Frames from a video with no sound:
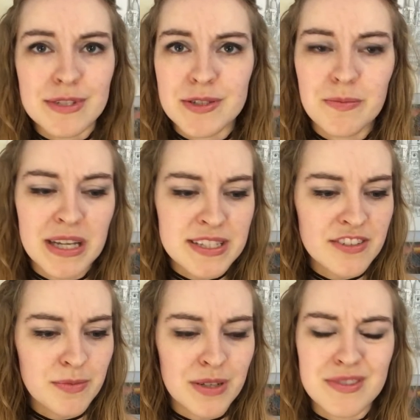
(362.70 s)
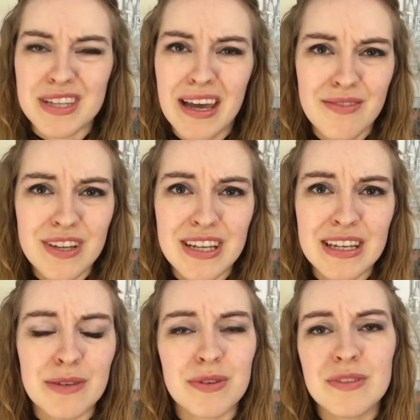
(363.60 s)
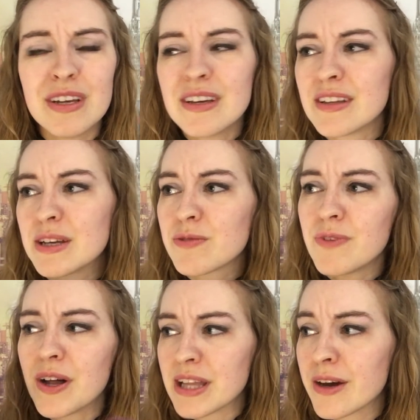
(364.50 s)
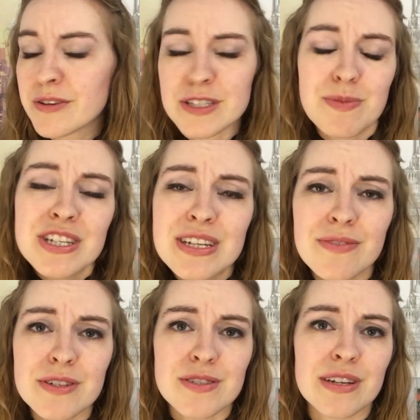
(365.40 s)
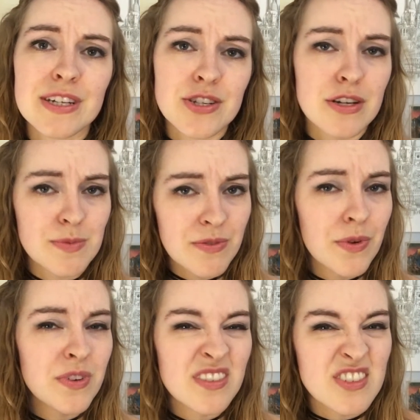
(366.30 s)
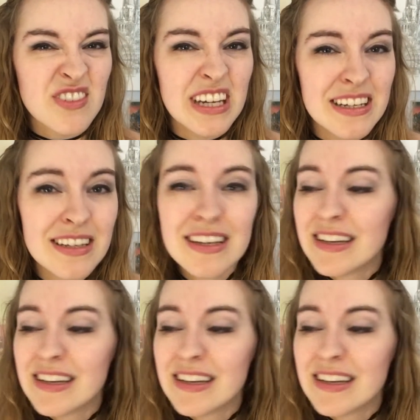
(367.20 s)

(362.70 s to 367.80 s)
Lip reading: was so massive, but it was heavy and it would like fall out, especially if I was trying to charge my phone on the train.